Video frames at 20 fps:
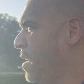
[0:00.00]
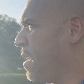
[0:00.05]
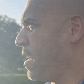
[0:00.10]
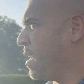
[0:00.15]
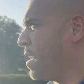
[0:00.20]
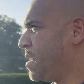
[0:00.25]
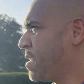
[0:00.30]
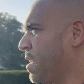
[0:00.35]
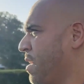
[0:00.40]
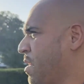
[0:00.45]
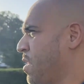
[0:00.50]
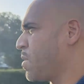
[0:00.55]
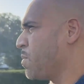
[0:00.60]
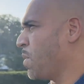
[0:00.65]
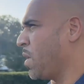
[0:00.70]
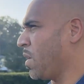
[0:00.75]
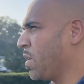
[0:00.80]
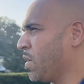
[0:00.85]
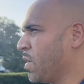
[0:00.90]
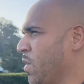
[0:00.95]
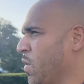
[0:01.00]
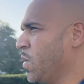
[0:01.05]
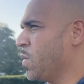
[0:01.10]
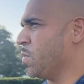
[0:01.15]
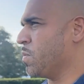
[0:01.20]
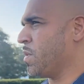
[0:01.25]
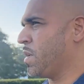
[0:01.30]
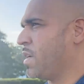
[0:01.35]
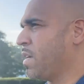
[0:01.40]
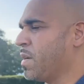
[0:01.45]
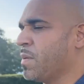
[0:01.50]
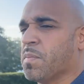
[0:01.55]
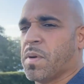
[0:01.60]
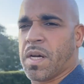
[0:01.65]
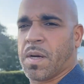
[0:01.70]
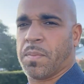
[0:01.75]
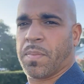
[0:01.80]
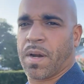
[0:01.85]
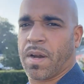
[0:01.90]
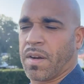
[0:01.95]
It's a smaller home, but
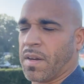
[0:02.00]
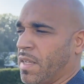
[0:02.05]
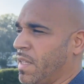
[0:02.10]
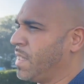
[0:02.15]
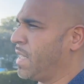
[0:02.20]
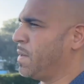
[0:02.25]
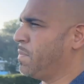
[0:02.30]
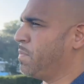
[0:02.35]
apparently they